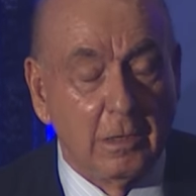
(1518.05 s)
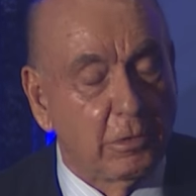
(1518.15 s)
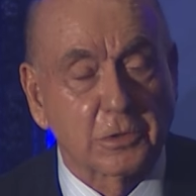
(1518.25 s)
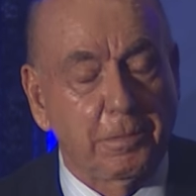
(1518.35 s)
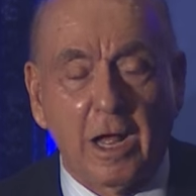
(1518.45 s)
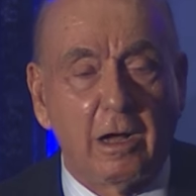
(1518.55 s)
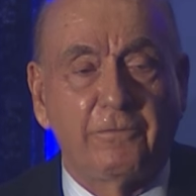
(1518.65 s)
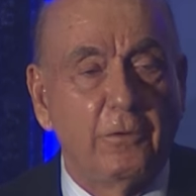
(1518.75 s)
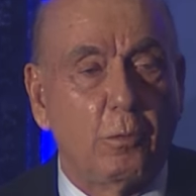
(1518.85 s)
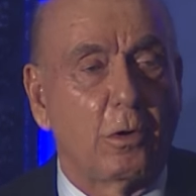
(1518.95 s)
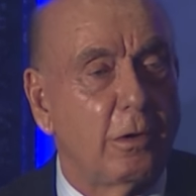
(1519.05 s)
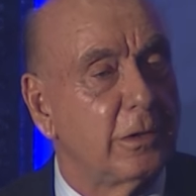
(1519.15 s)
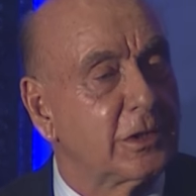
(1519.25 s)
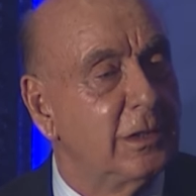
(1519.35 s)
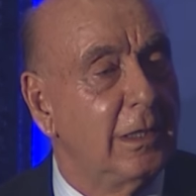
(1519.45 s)
most powerful
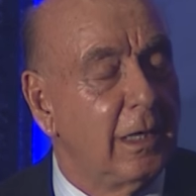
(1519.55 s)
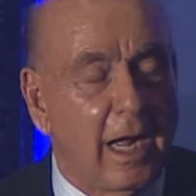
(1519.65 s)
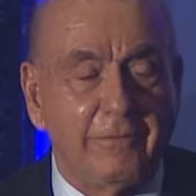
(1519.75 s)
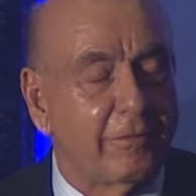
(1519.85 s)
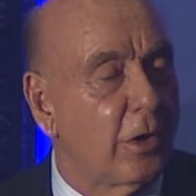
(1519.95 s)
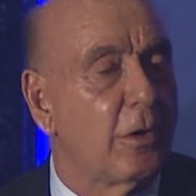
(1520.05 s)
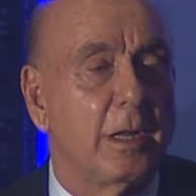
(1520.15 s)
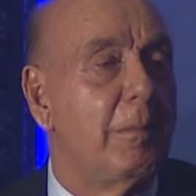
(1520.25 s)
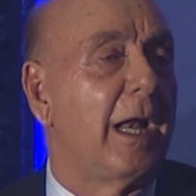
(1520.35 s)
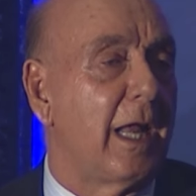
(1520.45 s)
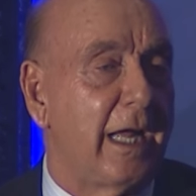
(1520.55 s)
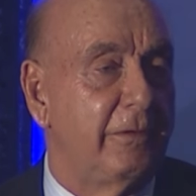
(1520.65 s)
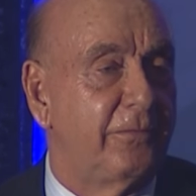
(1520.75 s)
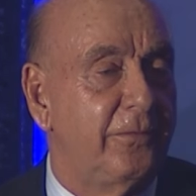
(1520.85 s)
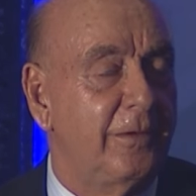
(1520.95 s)
words I've ever heard in my
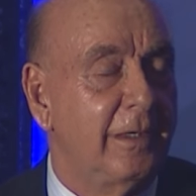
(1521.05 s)
life.